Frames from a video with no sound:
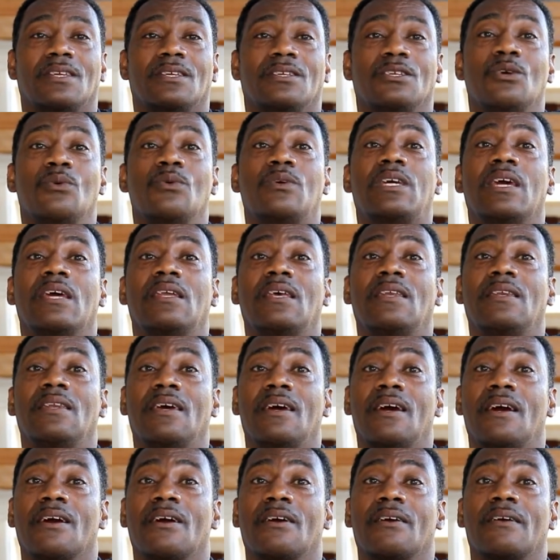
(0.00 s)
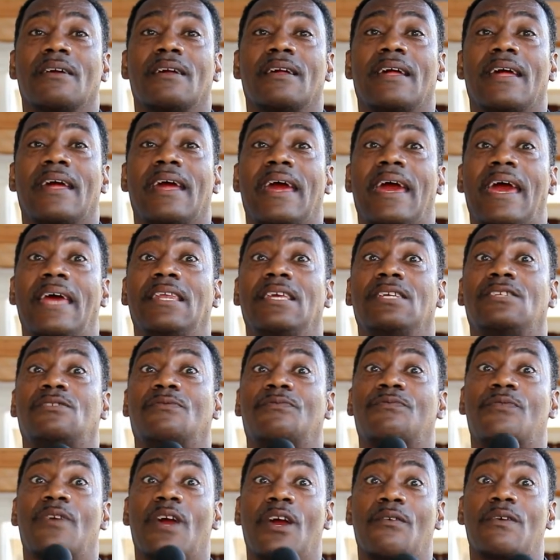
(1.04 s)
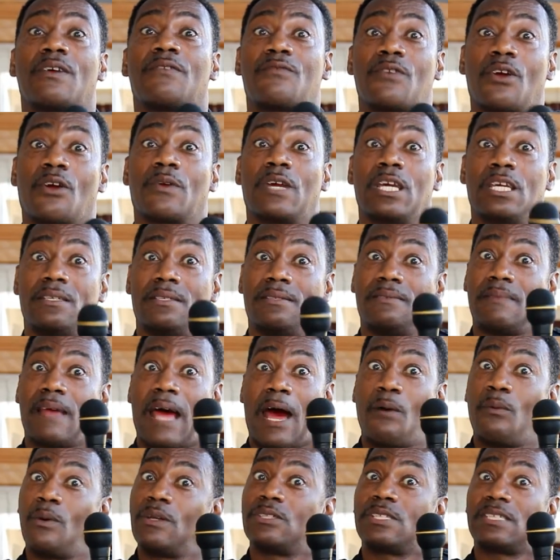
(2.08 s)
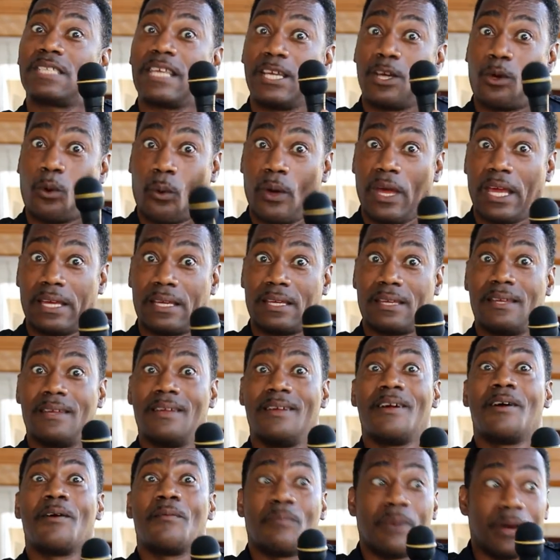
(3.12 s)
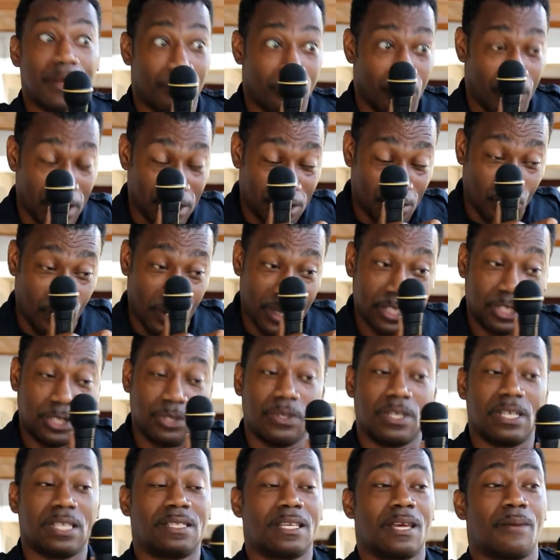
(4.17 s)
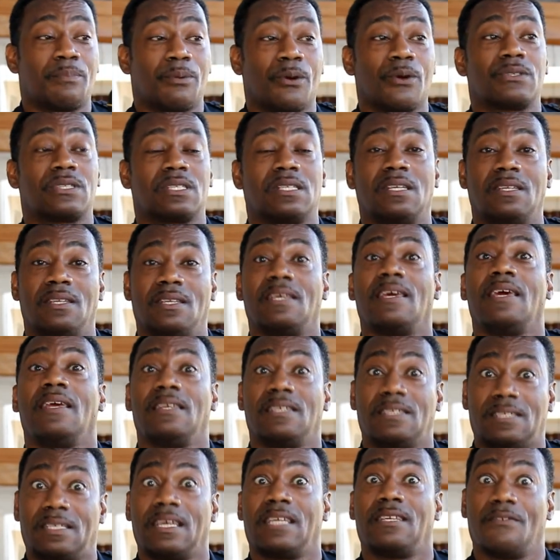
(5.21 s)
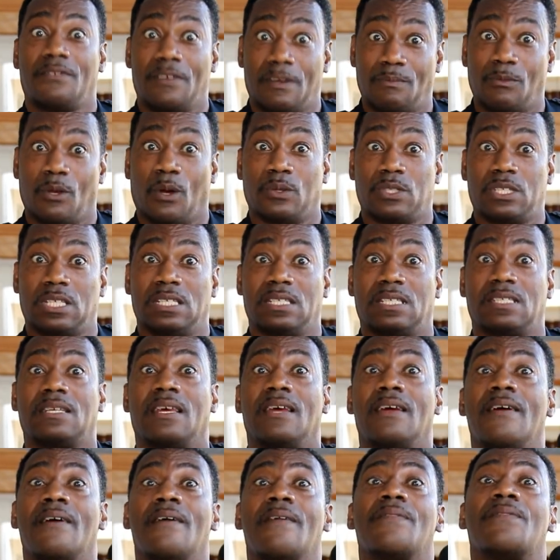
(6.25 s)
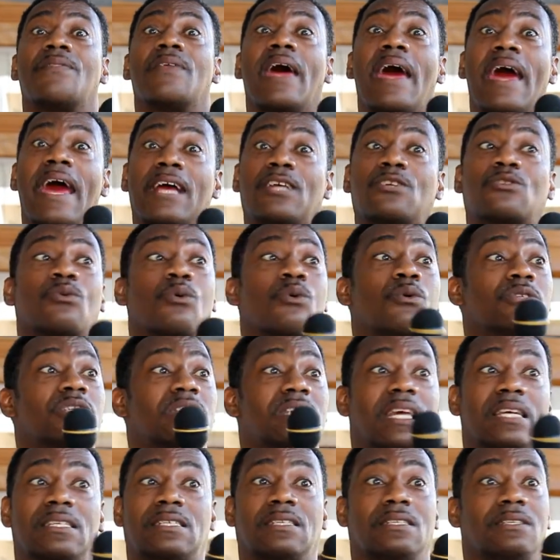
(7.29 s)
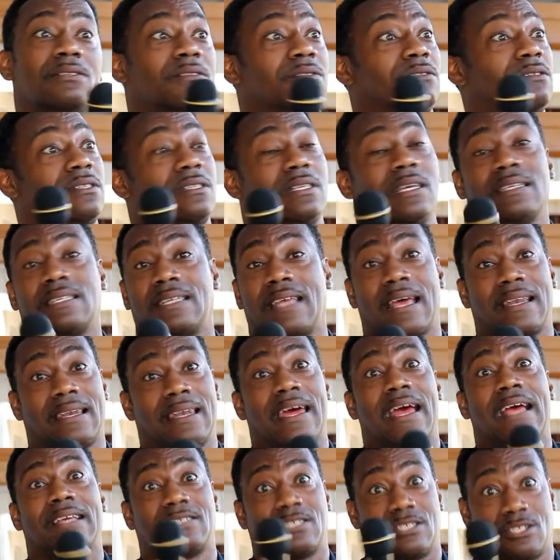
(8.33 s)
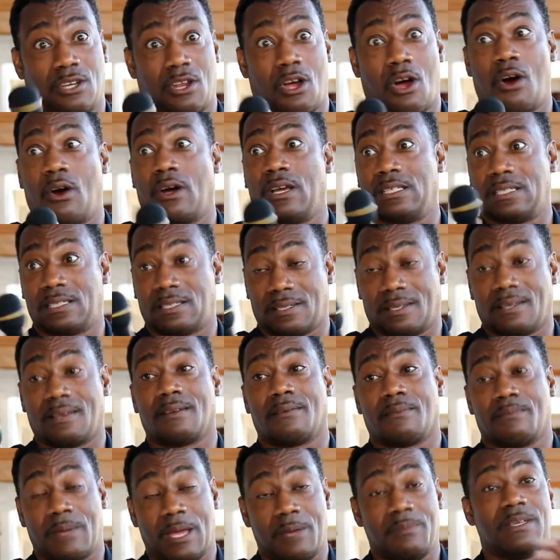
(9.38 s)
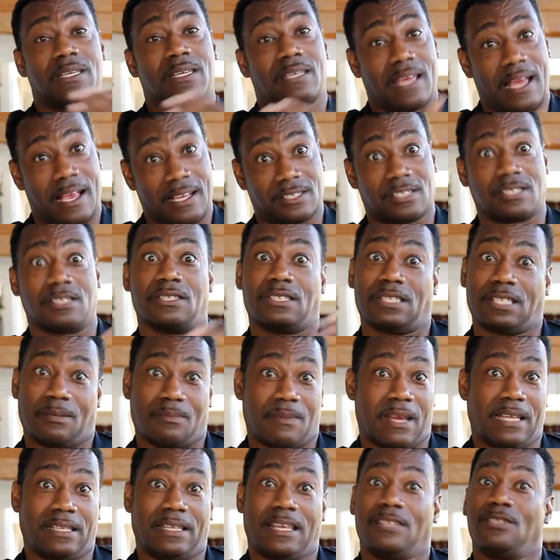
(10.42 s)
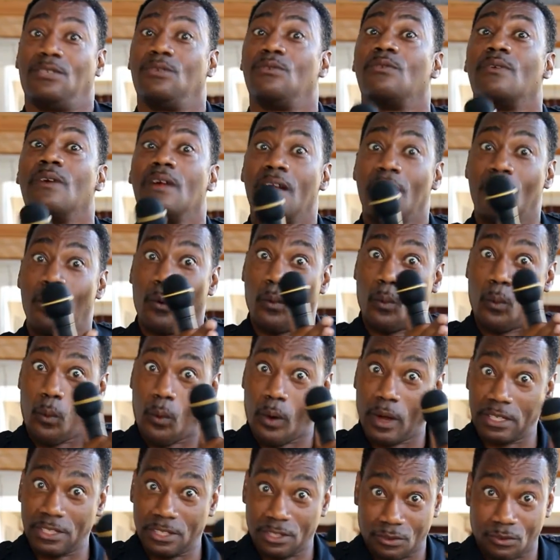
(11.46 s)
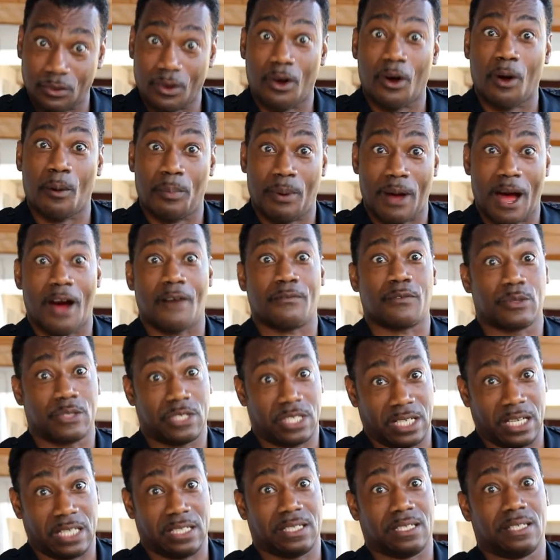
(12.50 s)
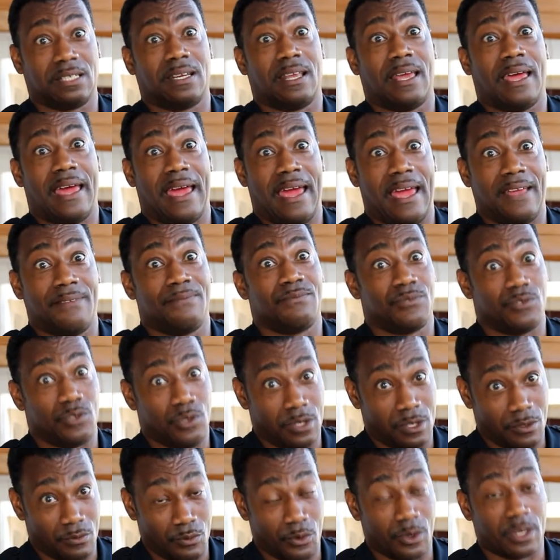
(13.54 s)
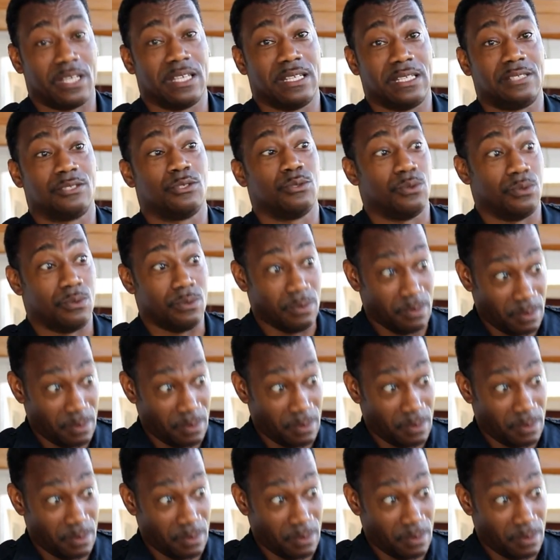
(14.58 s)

You get in there, and it's very, very, I won't say quick, but once you get that person in a state of hypnosis, the actual session does not last as long as maybe counseling or something like that. You, one strong, powerful session, and you can really do